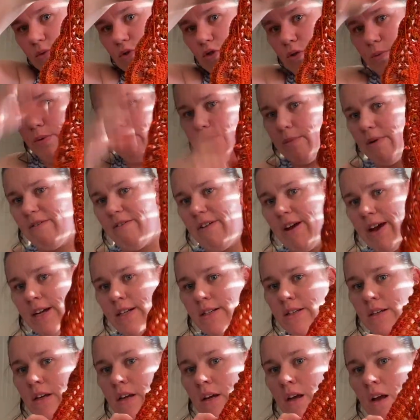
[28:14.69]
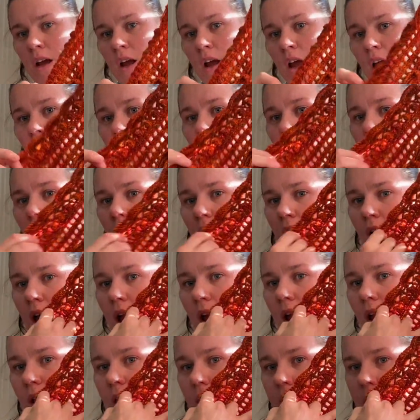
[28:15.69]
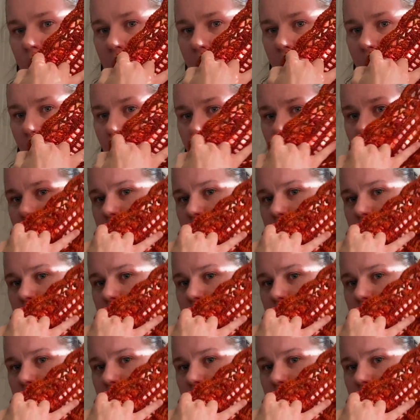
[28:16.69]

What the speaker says: drop it on my face, here.